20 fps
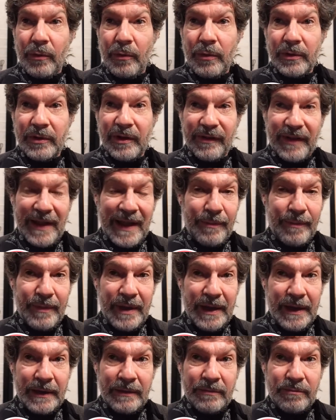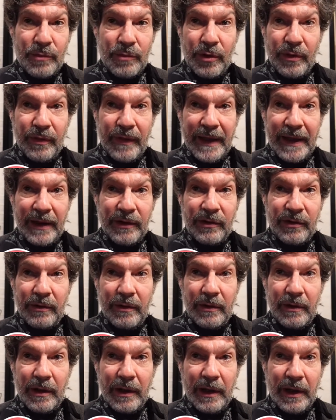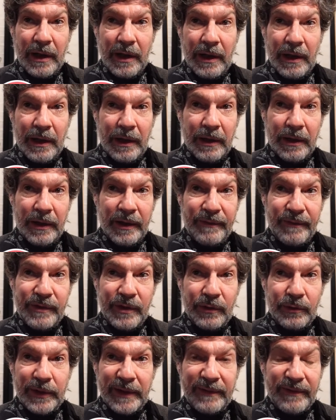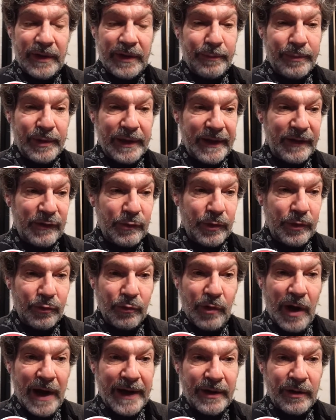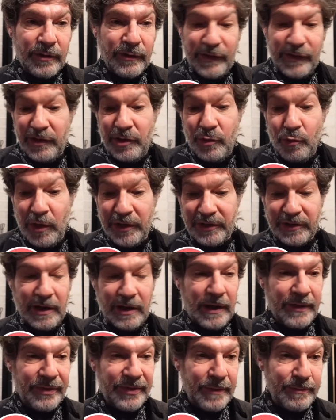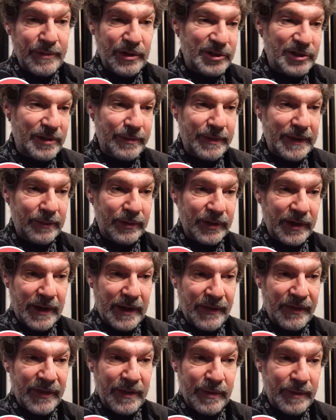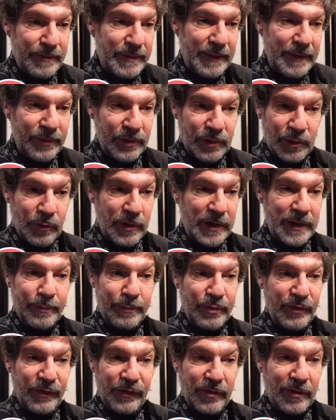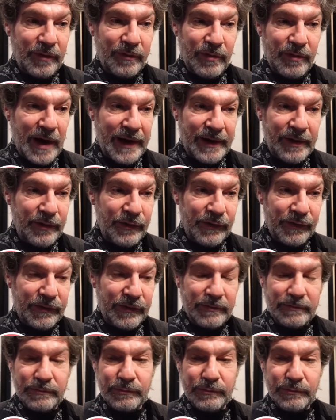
does that mean that if you live in a place with rhinos and you want to hunt them, you should be able to hunt them, and people who want to preserve rhinos